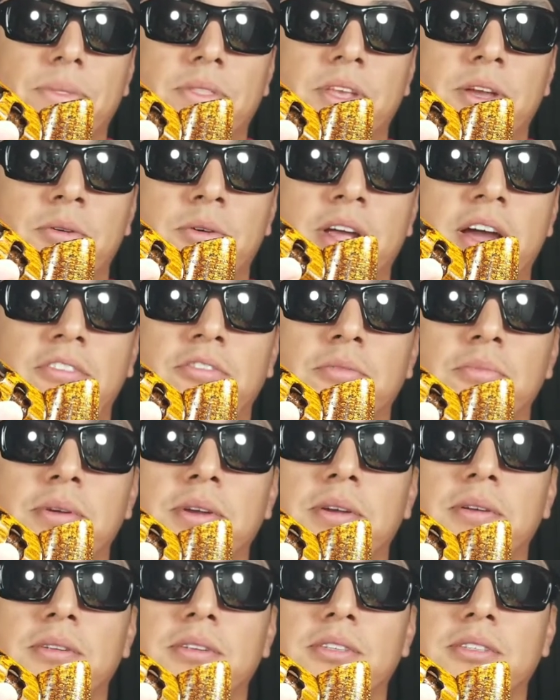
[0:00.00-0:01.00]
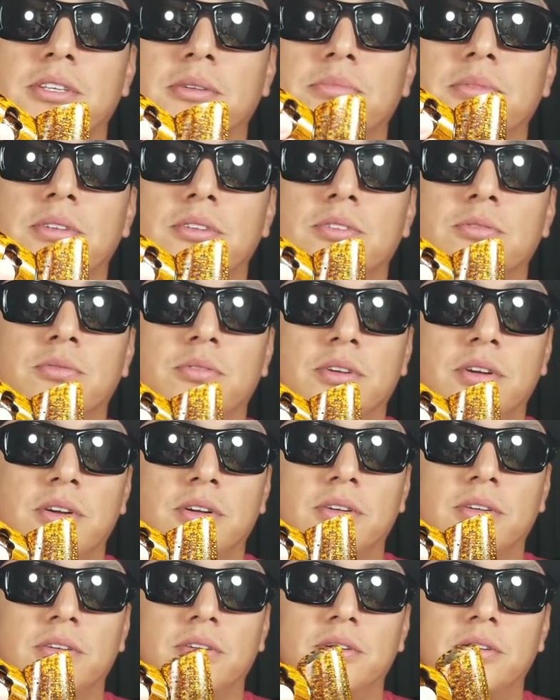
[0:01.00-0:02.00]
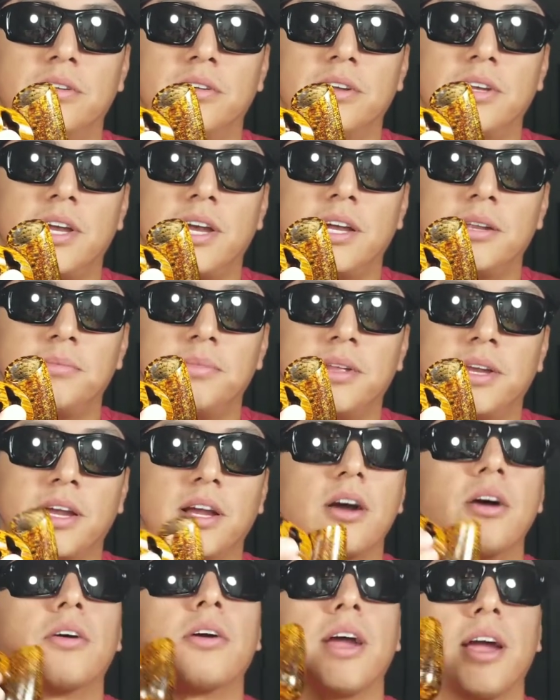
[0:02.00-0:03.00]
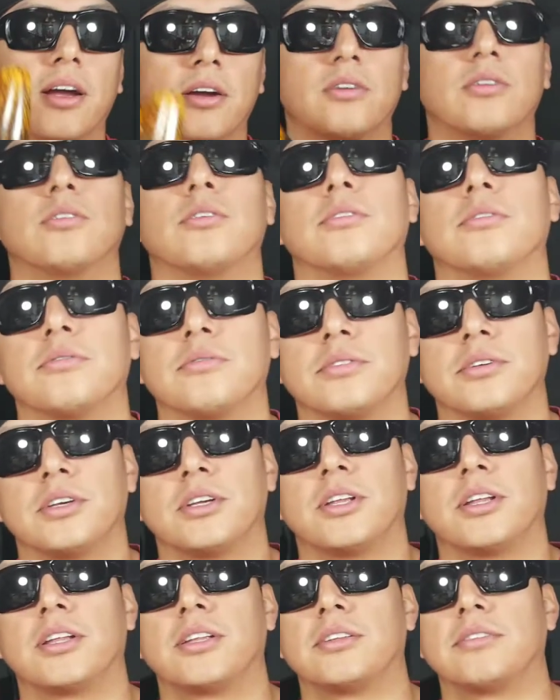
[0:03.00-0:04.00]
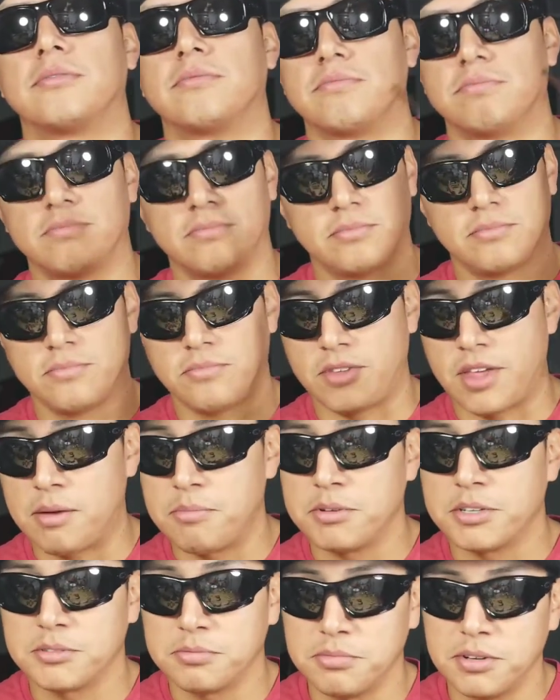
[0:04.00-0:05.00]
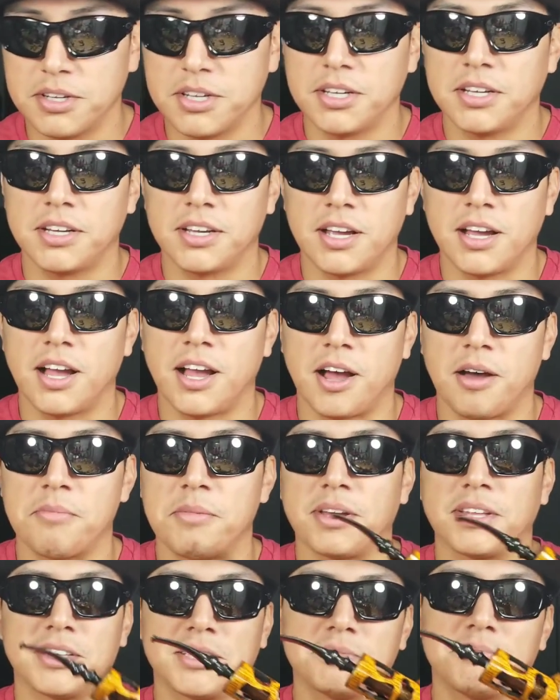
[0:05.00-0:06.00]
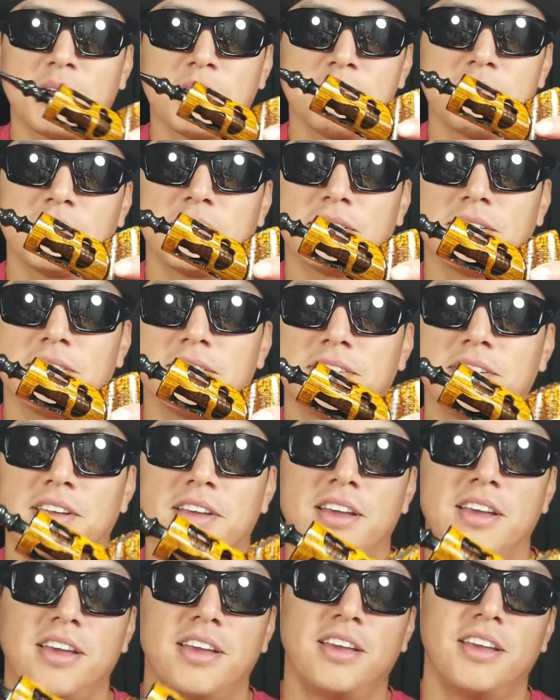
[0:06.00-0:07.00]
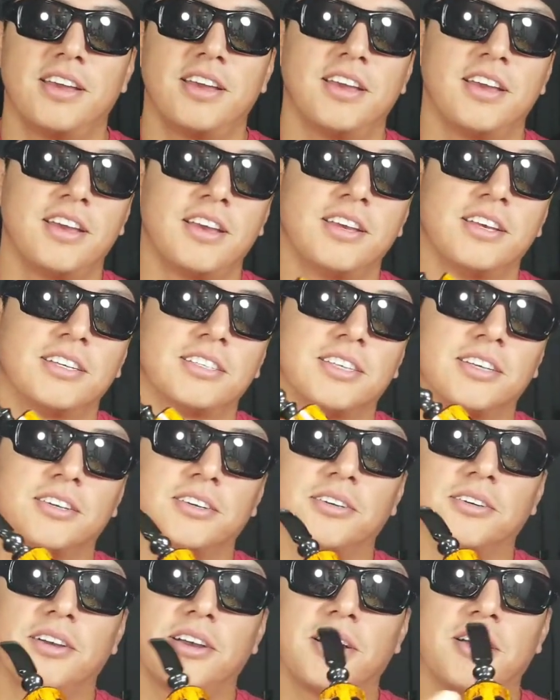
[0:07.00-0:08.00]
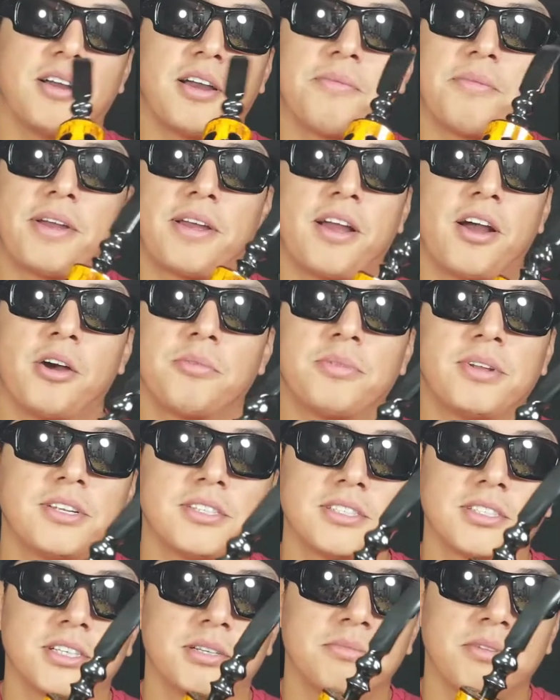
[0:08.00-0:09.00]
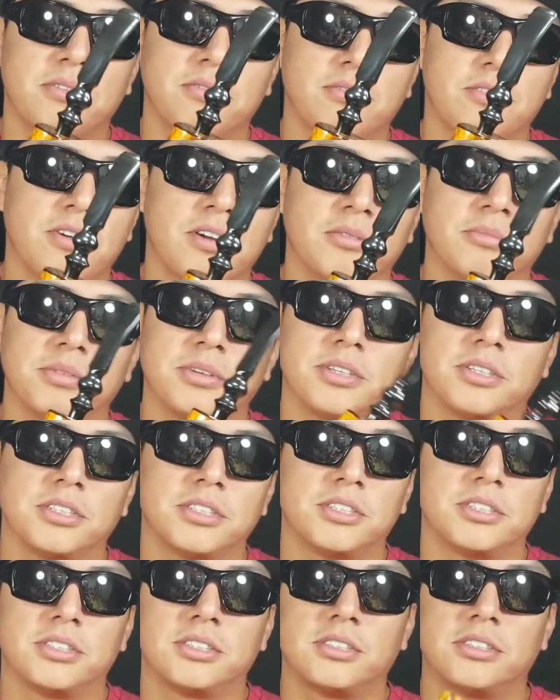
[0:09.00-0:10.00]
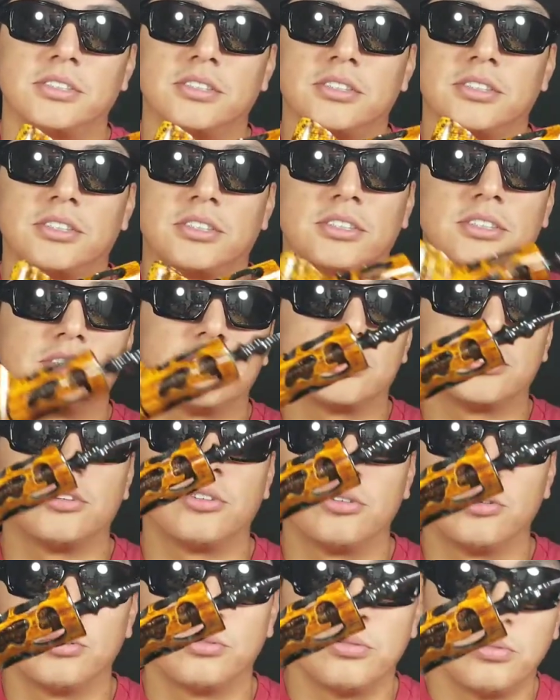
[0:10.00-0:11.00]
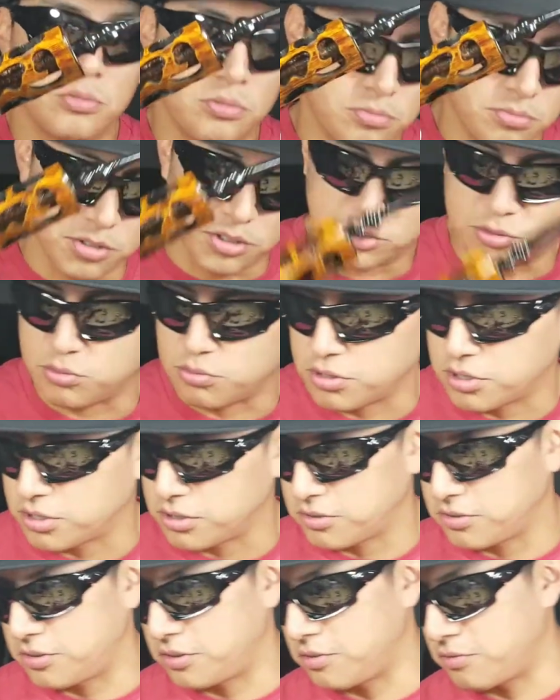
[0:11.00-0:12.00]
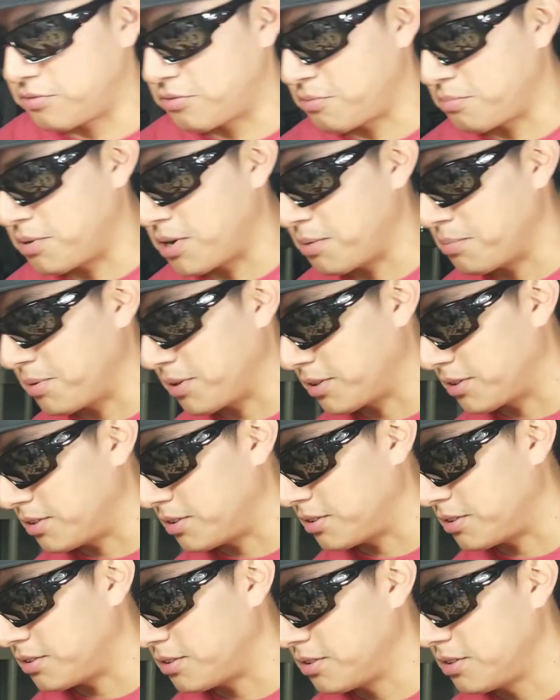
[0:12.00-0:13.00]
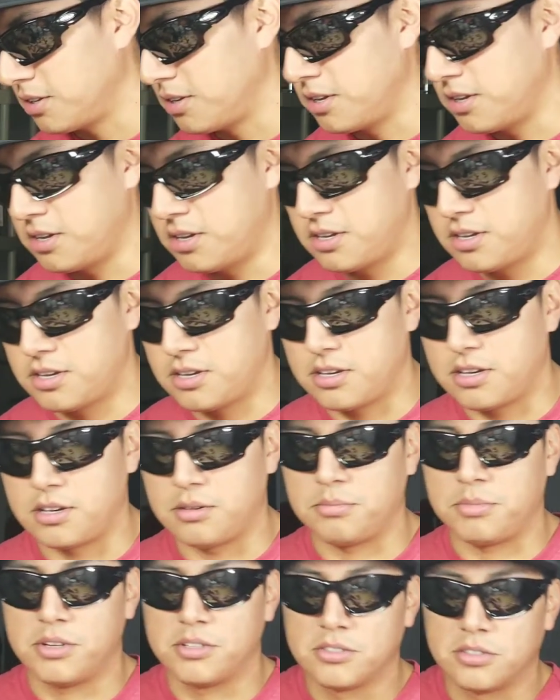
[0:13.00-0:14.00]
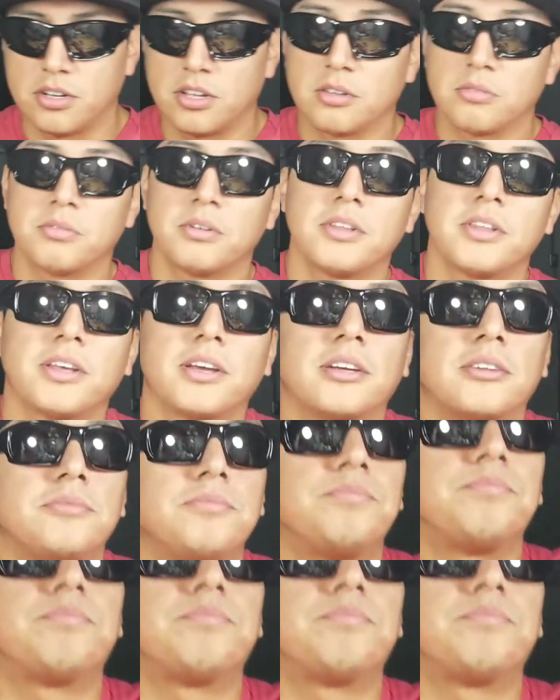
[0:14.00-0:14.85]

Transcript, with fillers: it would have to be something to where I'd be like, okay, cool, yeah, that much money, I'll make this pipe again. So I mean, I hope that doesn't come off wrong, but it's just so much work, you know, for a pipe like this. Here's another one that